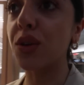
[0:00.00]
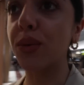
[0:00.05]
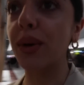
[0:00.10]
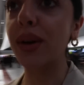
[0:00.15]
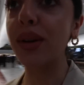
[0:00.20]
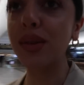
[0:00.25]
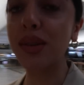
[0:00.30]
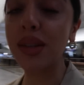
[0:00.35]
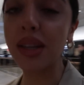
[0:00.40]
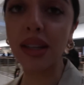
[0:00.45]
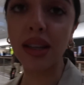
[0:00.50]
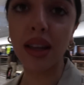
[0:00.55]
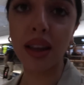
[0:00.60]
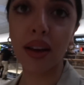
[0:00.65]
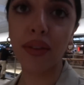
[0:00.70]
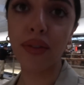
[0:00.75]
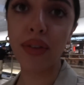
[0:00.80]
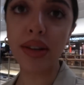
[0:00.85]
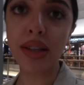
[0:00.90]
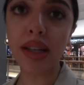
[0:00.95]
when you see
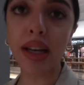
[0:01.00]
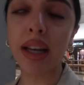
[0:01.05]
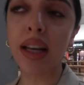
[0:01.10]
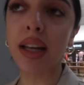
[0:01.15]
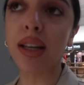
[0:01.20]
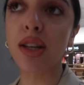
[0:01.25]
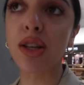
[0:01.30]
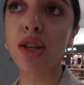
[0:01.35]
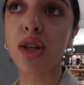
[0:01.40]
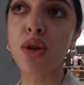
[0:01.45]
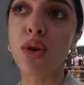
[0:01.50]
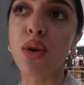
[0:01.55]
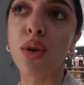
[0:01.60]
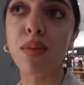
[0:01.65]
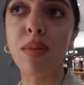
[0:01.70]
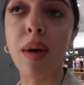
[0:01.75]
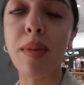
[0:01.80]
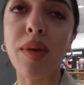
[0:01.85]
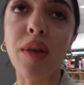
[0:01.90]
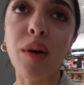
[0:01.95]
something physically in the
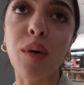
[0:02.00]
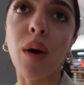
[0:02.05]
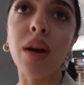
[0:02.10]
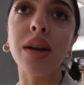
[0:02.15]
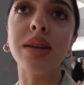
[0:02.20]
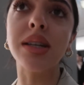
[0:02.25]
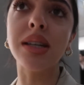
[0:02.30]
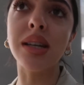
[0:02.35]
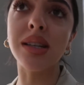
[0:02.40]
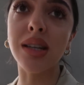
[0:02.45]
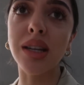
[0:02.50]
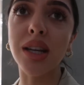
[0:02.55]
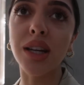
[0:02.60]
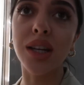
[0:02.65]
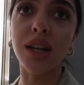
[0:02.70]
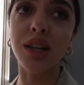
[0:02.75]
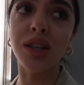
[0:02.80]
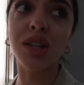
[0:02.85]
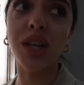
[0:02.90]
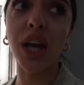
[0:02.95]
store, maybe the quality doesn't
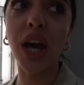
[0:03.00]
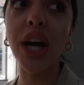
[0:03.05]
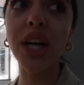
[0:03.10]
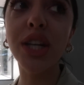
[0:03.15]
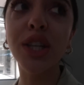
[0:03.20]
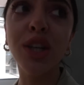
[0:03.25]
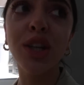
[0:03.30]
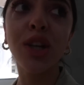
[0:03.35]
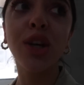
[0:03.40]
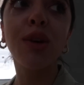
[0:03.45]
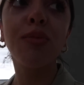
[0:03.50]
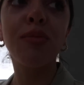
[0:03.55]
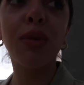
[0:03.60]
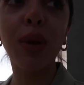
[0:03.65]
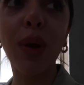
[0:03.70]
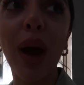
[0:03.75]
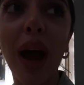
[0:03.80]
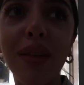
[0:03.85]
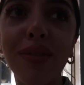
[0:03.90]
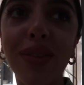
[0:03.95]
look as good,
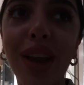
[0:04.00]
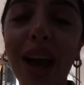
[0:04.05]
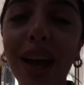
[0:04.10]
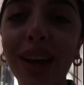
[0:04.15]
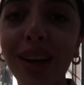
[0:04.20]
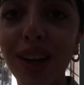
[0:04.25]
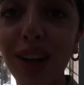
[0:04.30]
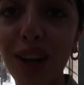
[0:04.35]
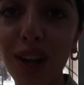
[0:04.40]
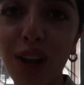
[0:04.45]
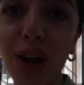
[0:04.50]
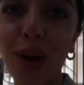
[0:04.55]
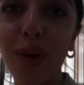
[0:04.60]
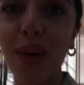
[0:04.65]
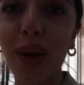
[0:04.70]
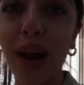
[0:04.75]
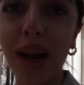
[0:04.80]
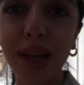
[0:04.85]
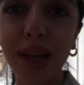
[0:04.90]
but you have like lower